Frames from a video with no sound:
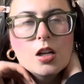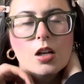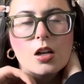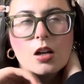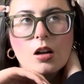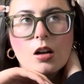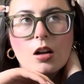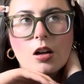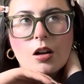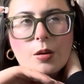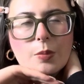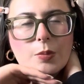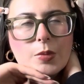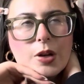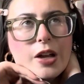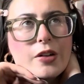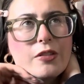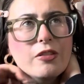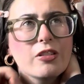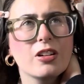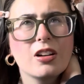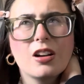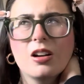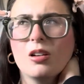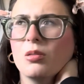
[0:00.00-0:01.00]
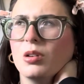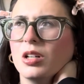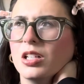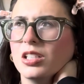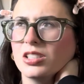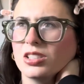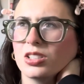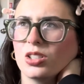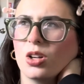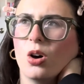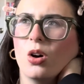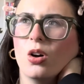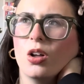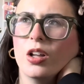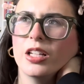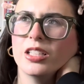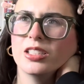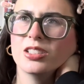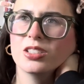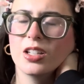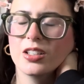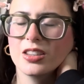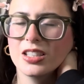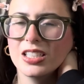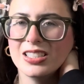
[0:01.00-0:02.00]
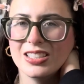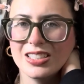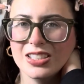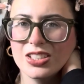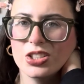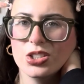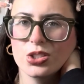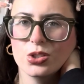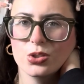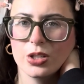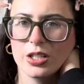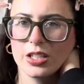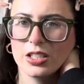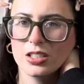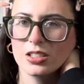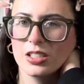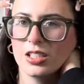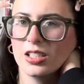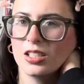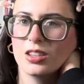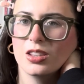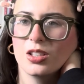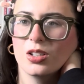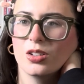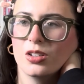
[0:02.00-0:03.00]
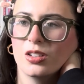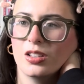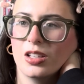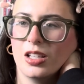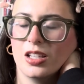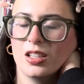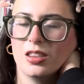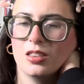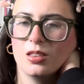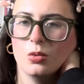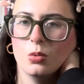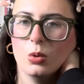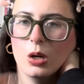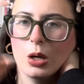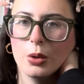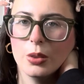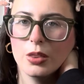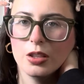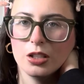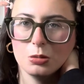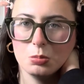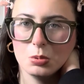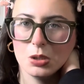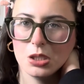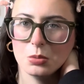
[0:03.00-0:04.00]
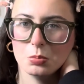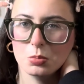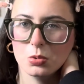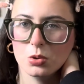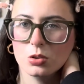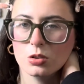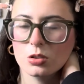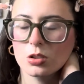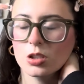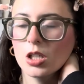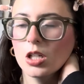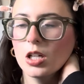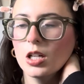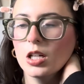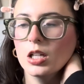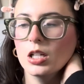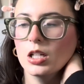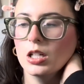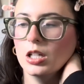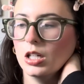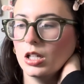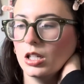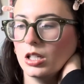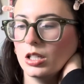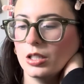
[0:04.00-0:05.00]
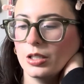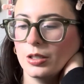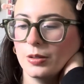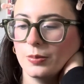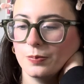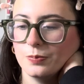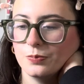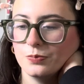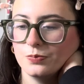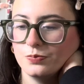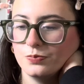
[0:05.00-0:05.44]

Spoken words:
I forgot what it's called. It's not the districts, like they're like the wealthy people, and